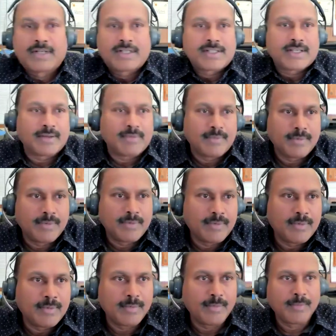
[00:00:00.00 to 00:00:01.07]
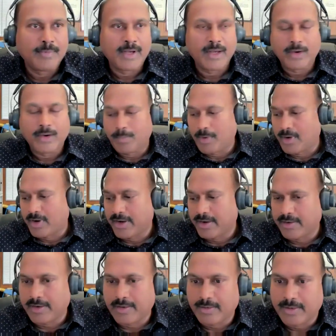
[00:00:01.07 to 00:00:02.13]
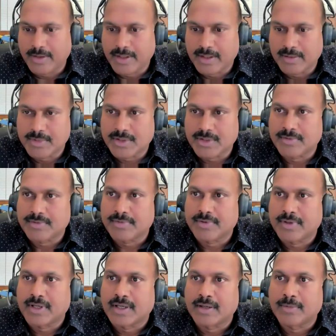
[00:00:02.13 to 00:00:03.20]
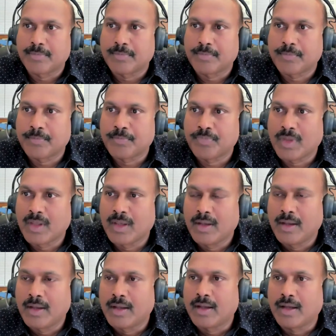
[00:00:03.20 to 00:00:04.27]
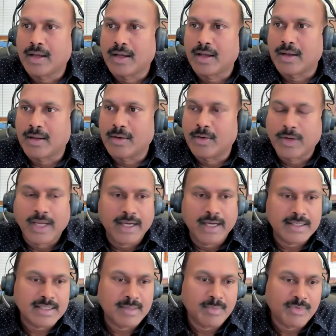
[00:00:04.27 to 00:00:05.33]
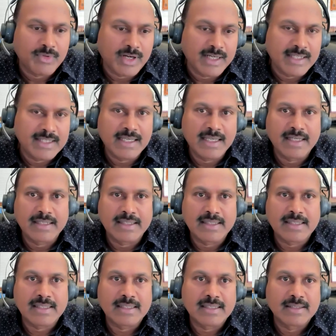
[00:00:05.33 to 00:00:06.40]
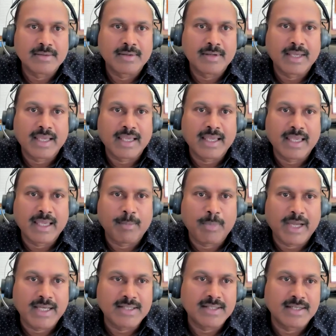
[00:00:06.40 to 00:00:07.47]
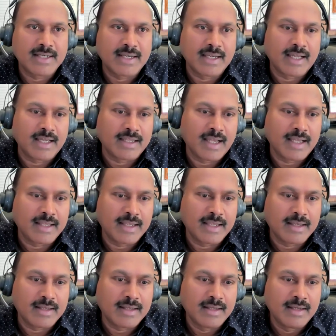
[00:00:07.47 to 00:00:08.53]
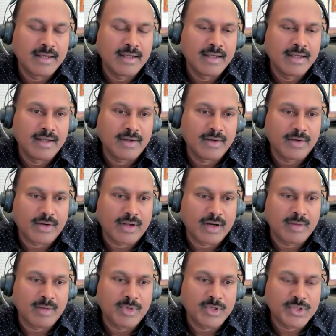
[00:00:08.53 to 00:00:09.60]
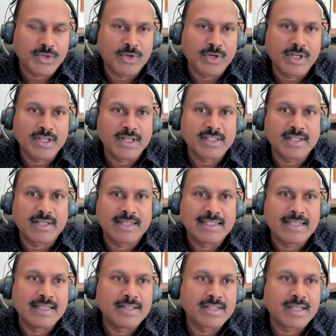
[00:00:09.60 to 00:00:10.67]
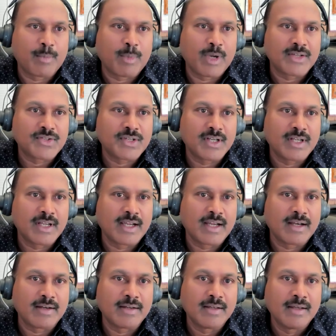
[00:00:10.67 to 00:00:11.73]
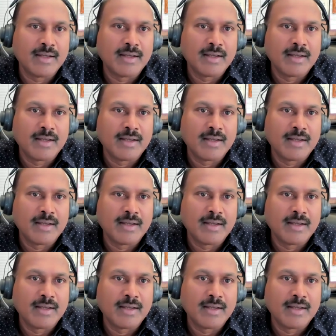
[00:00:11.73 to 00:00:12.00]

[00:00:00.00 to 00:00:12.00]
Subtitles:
that's a very good point, in terms of looking at some of the resilience capacity. I think you're talking about storage as a resilience capacity, and